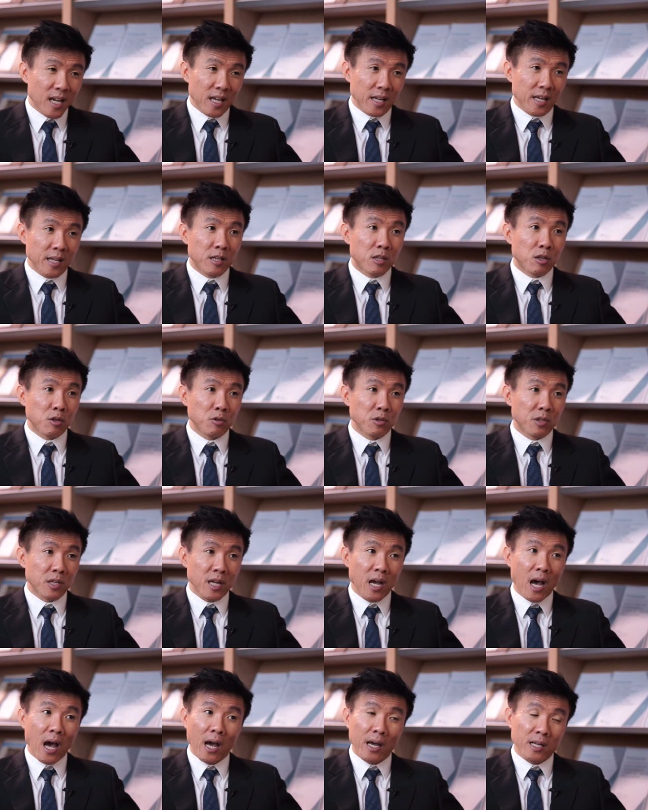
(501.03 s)
into
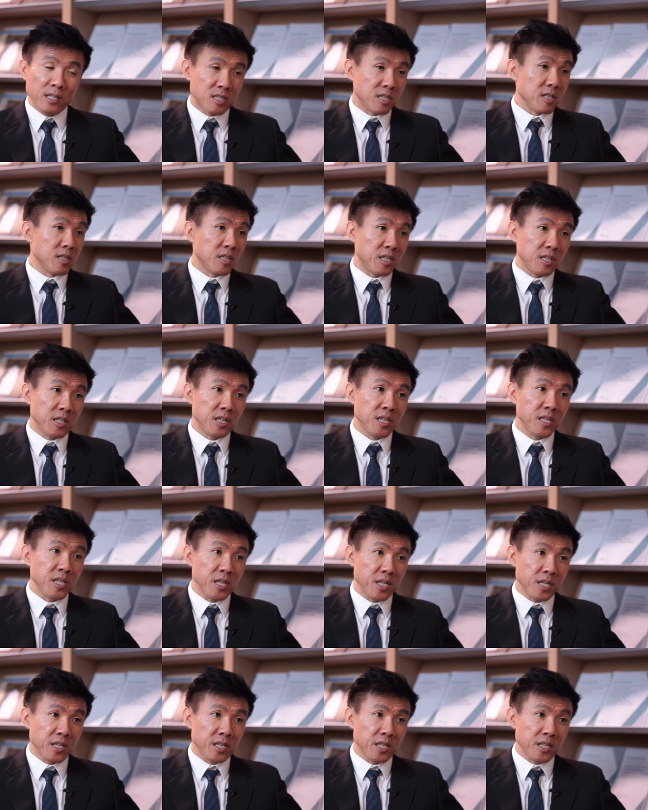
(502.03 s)
the ICT